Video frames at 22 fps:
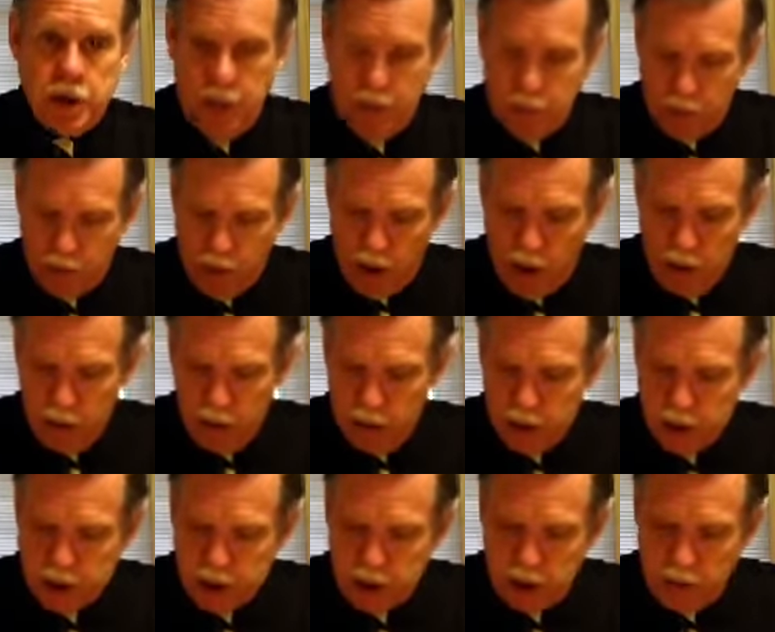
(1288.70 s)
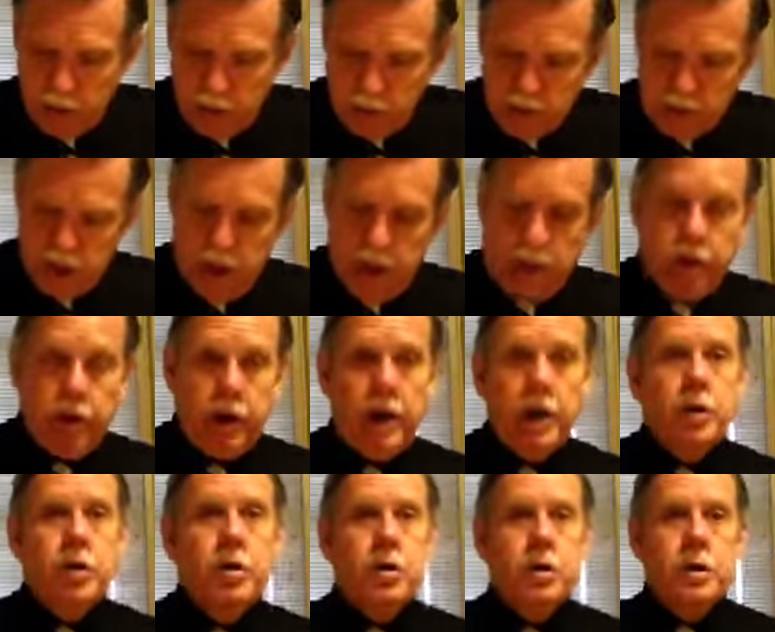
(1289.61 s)
primary, several
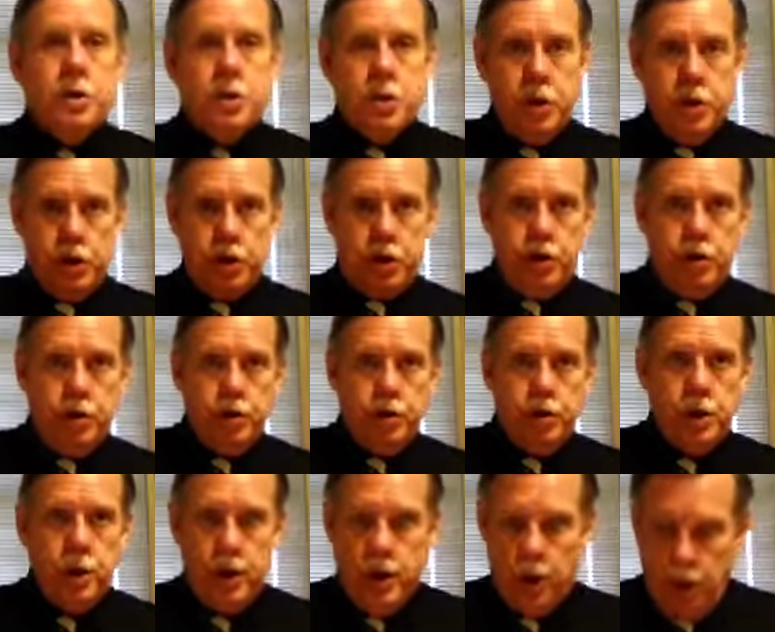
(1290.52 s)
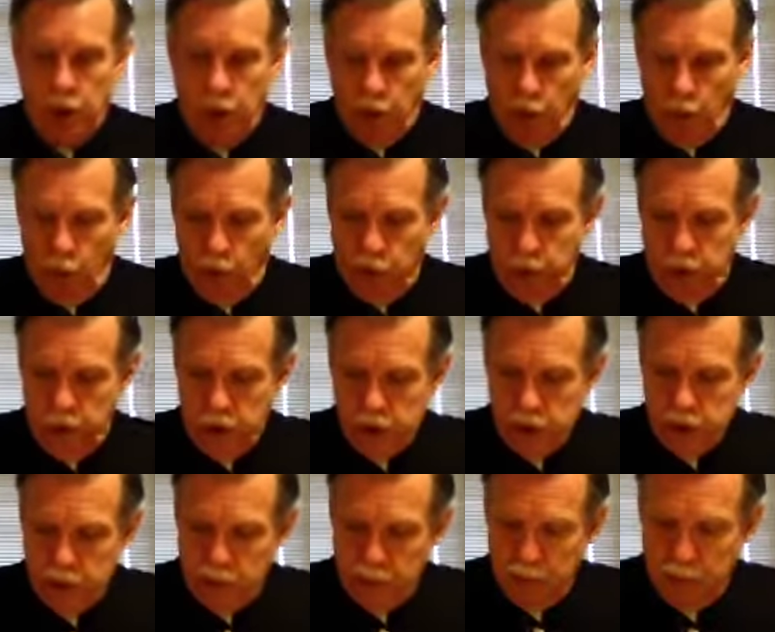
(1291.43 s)
segregationist issues were
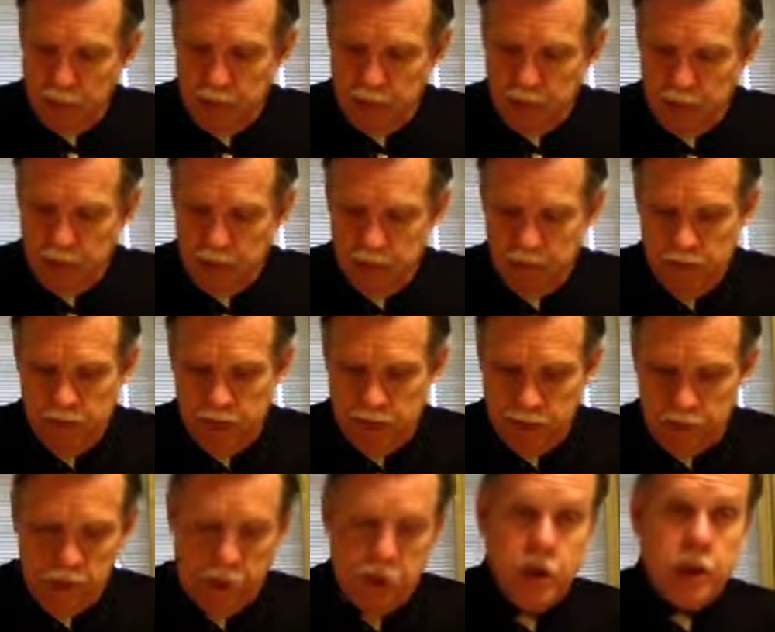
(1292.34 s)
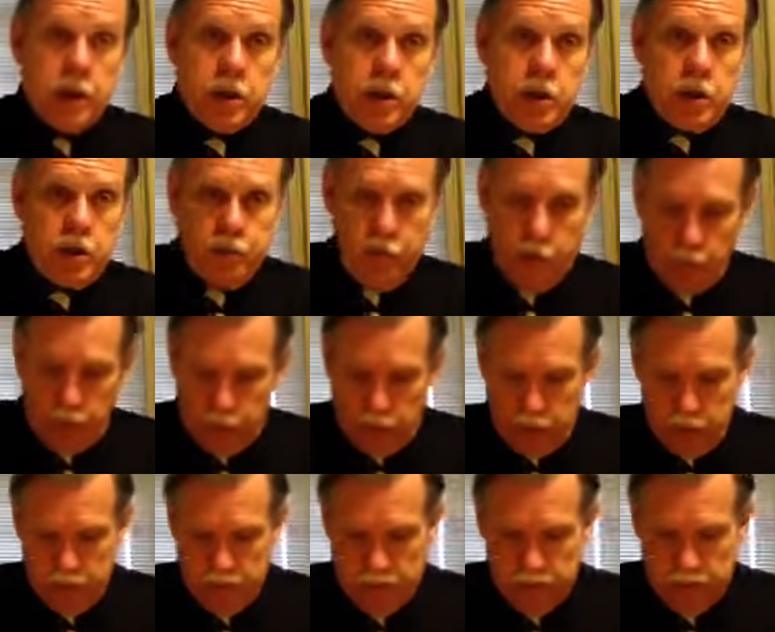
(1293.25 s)
submitted to Texas
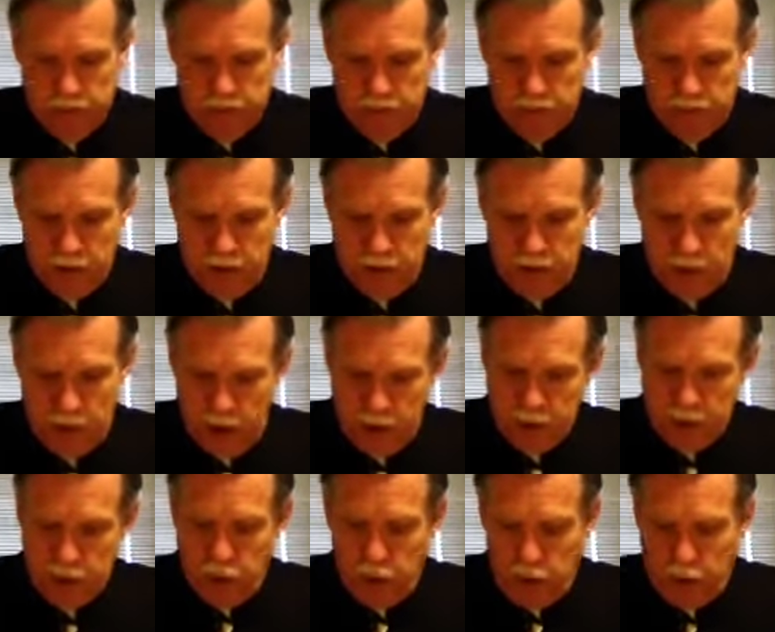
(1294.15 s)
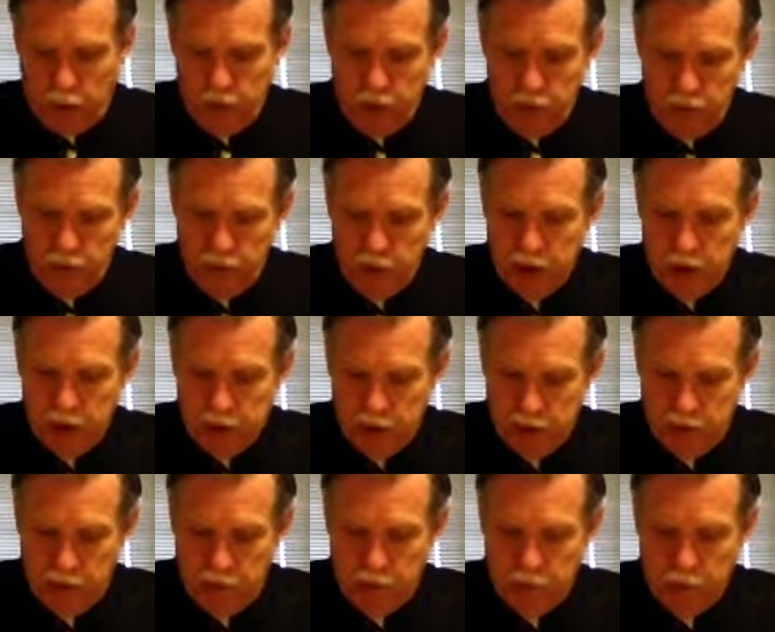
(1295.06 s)
voters. A majority of
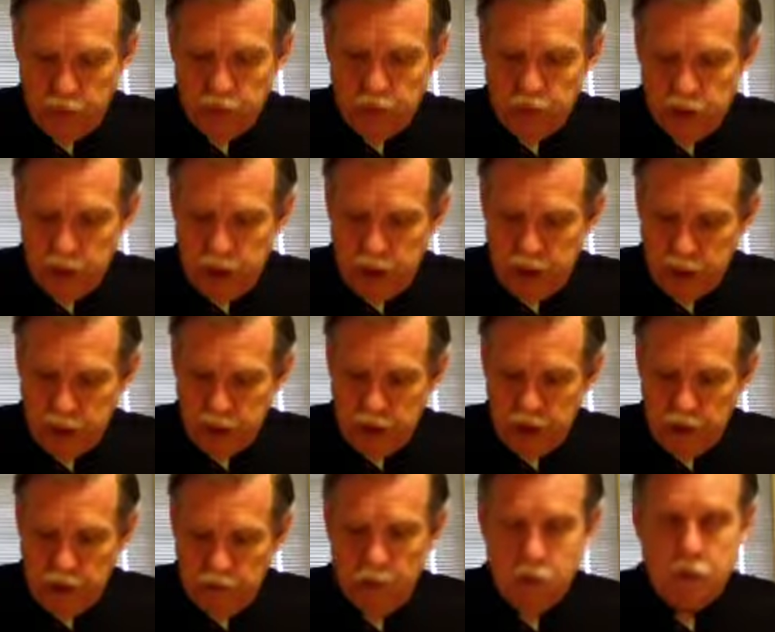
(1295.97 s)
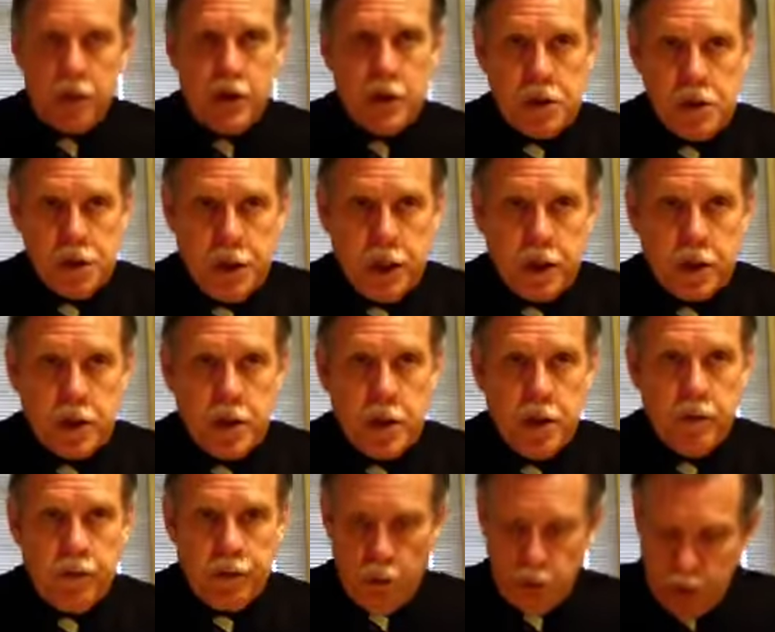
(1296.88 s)
Texas voters in 1956
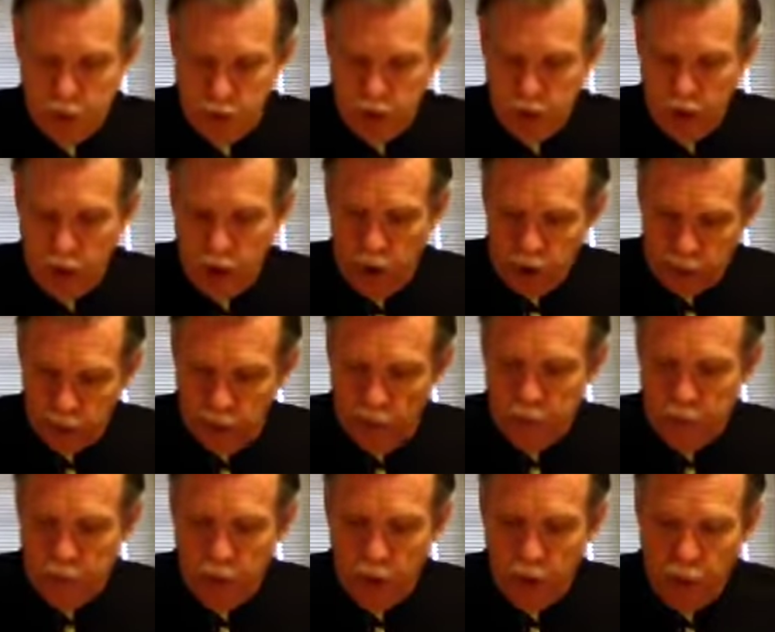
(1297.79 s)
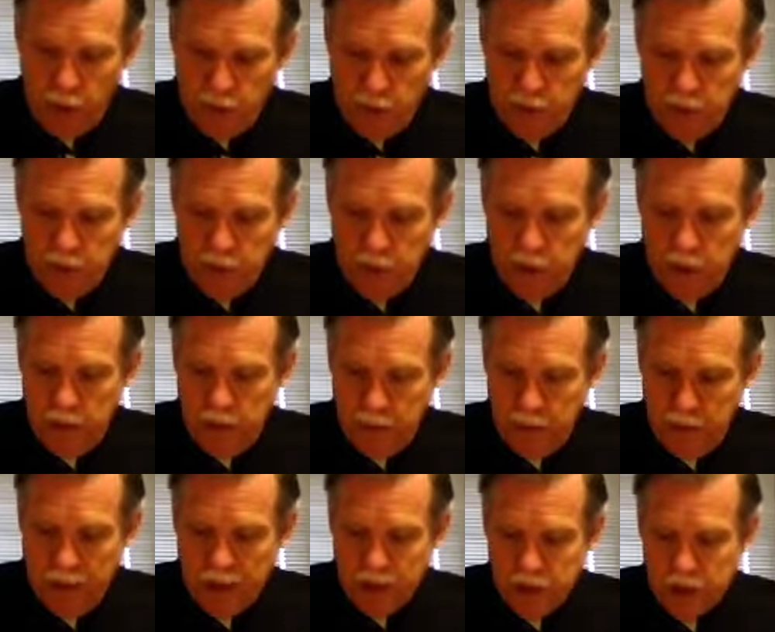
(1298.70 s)
voted to oppose
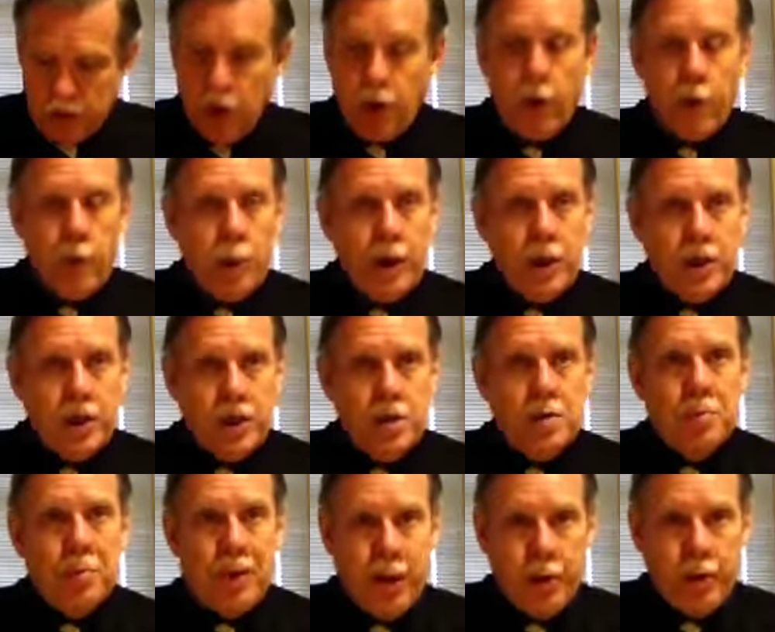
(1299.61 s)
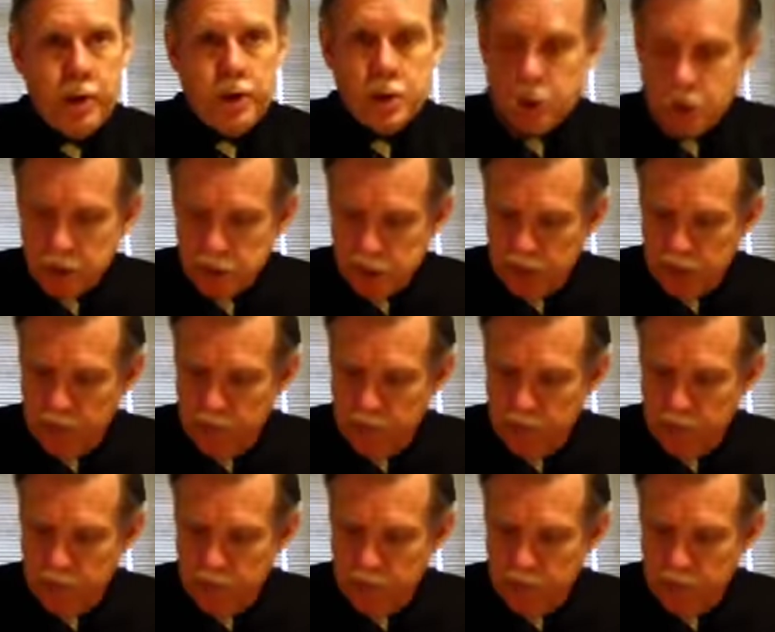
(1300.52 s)
mixed race marriages,